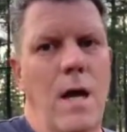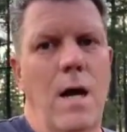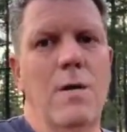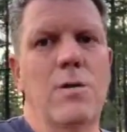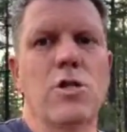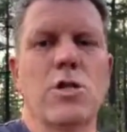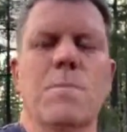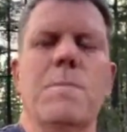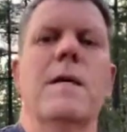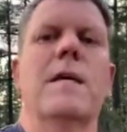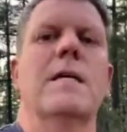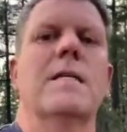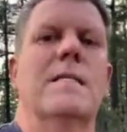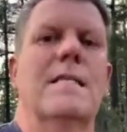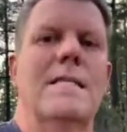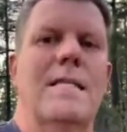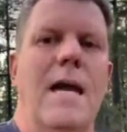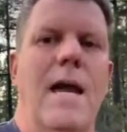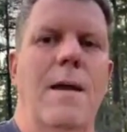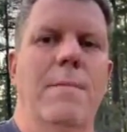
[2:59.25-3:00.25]
just because of the
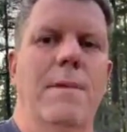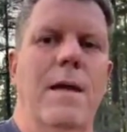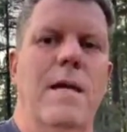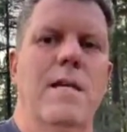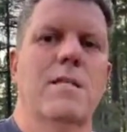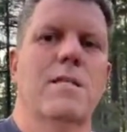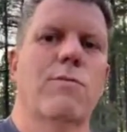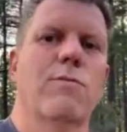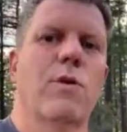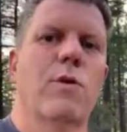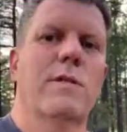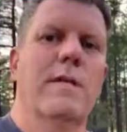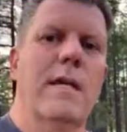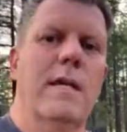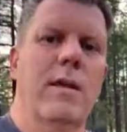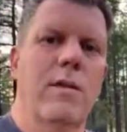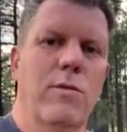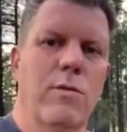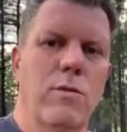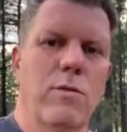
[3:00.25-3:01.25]
timelines of
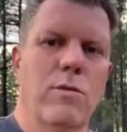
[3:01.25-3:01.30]
rotating through